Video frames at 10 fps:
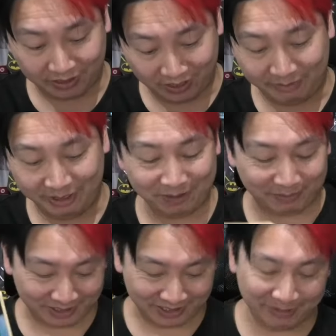comics,
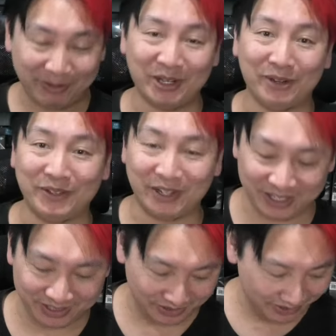but uh, let me know if you
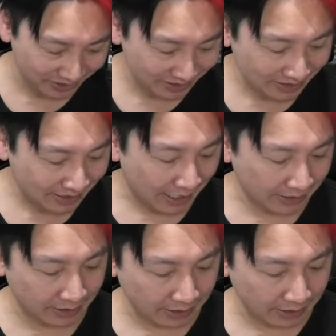guys know. And then the